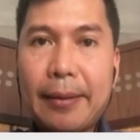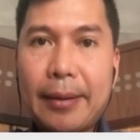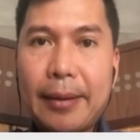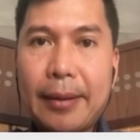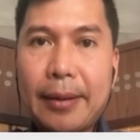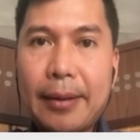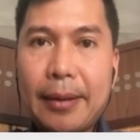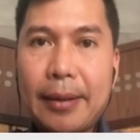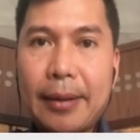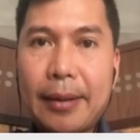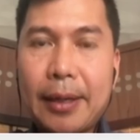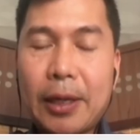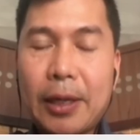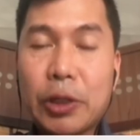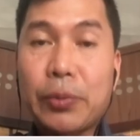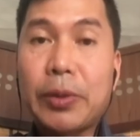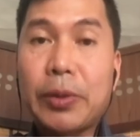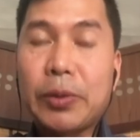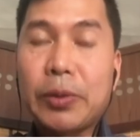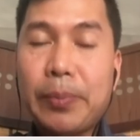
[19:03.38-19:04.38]

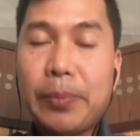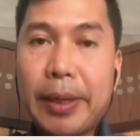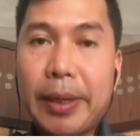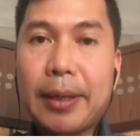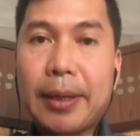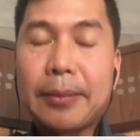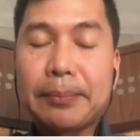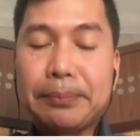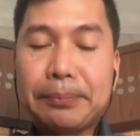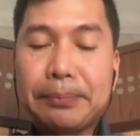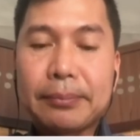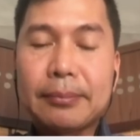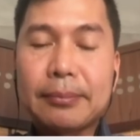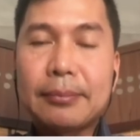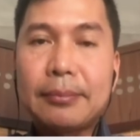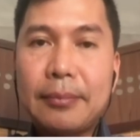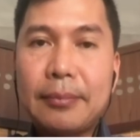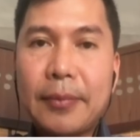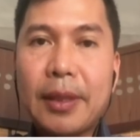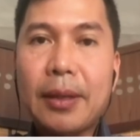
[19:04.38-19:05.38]
as we speak,
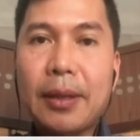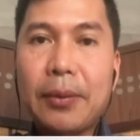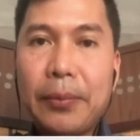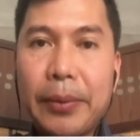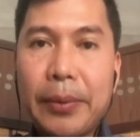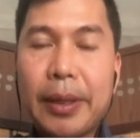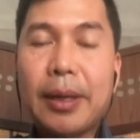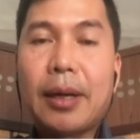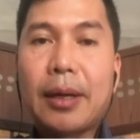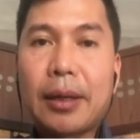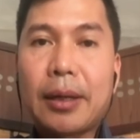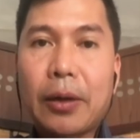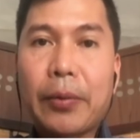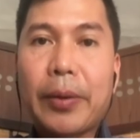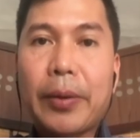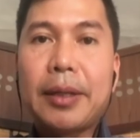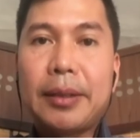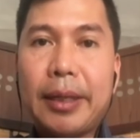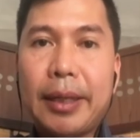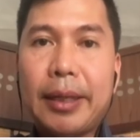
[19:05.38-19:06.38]
we are
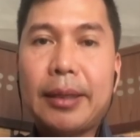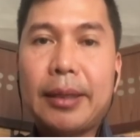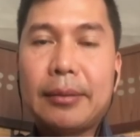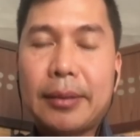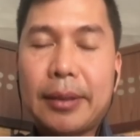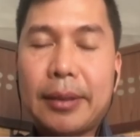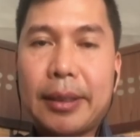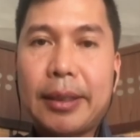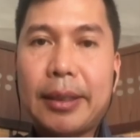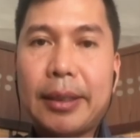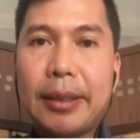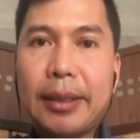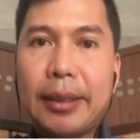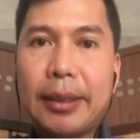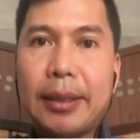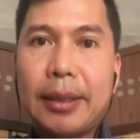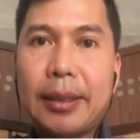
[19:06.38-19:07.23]
awaiting the